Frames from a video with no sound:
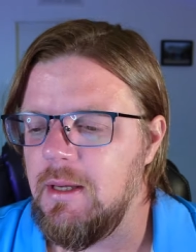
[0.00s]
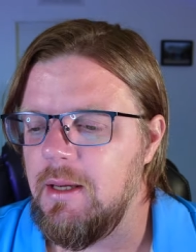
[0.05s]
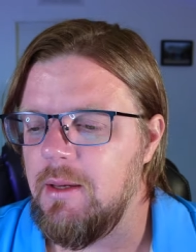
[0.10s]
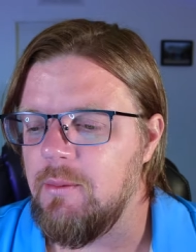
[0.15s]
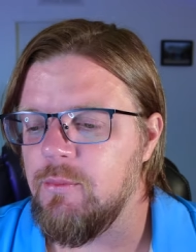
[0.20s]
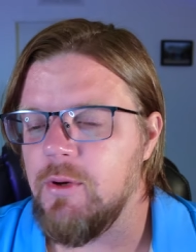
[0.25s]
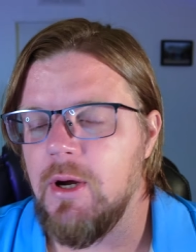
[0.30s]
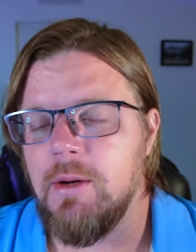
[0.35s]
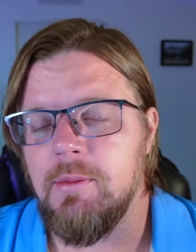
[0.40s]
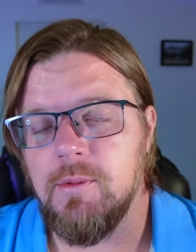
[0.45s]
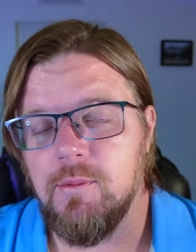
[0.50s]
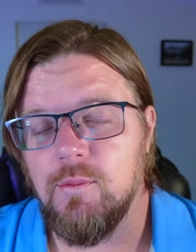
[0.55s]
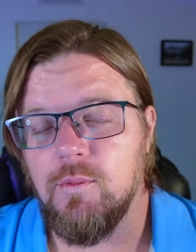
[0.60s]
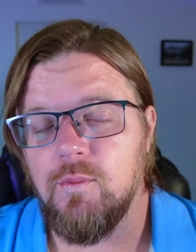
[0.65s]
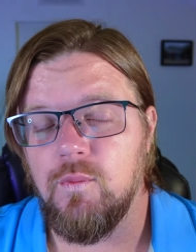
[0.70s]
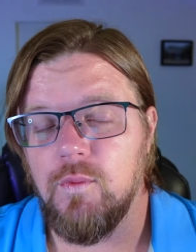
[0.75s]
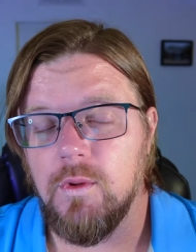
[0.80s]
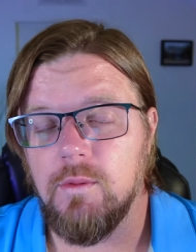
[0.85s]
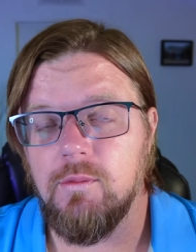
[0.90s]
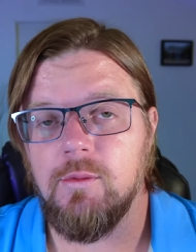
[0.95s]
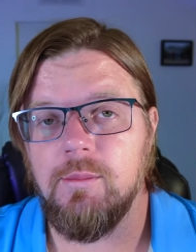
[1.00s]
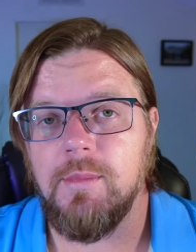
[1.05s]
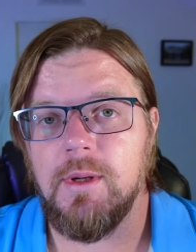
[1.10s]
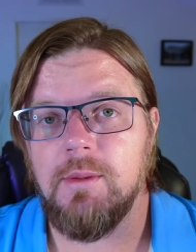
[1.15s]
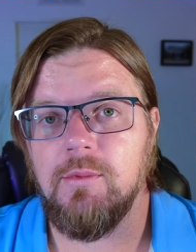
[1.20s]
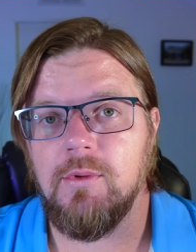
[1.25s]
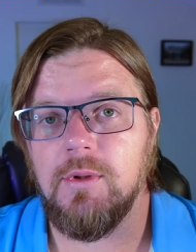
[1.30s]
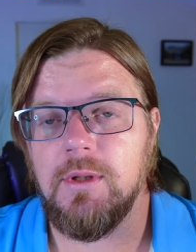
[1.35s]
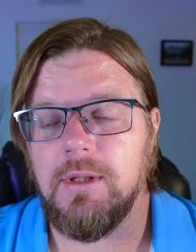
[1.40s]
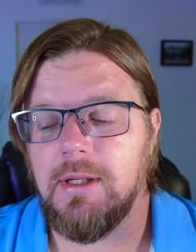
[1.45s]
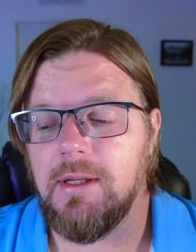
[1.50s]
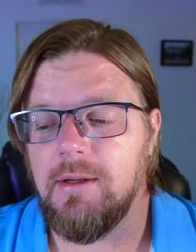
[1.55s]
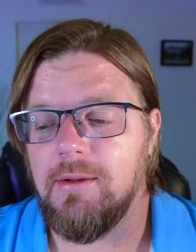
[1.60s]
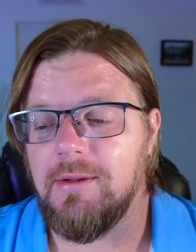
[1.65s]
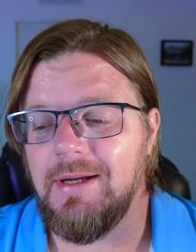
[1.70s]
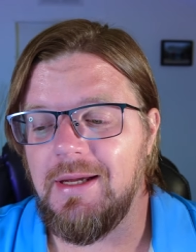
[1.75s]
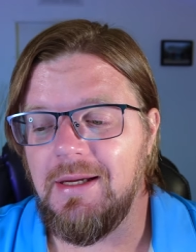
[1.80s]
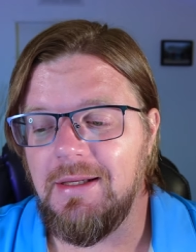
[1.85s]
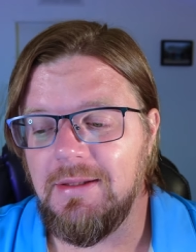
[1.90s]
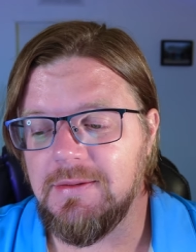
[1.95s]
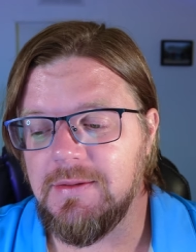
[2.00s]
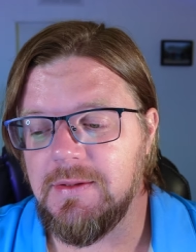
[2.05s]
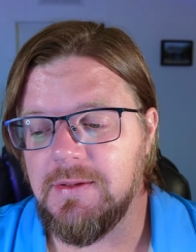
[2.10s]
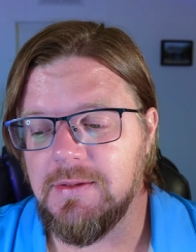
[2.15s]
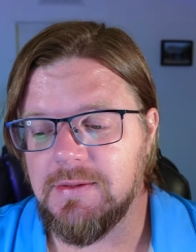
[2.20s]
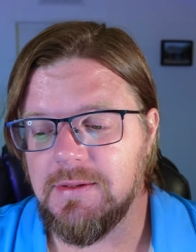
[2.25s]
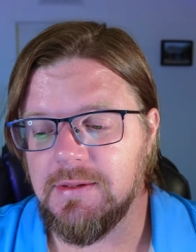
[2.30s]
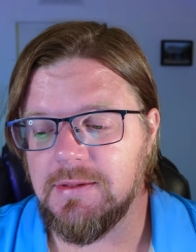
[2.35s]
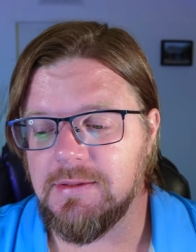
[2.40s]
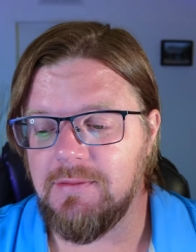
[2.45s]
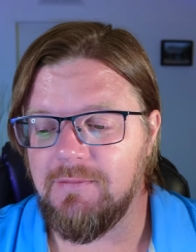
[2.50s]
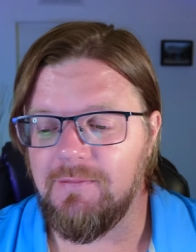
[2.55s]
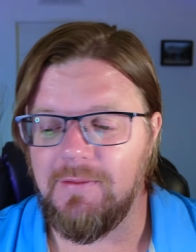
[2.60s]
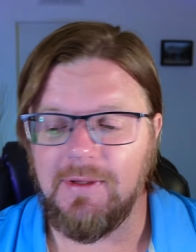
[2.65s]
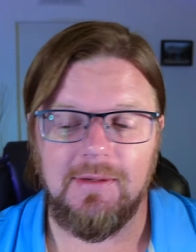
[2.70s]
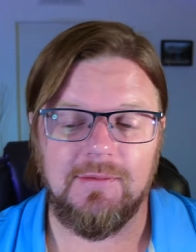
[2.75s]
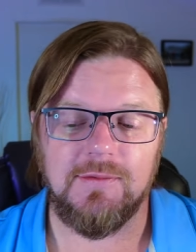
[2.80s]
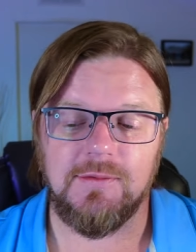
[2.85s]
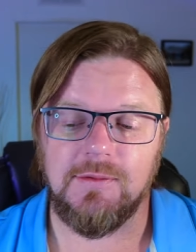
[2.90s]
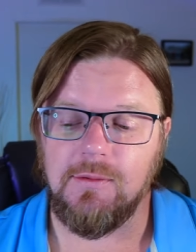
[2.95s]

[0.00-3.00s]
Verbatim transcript: I probably will remember it now in 1865.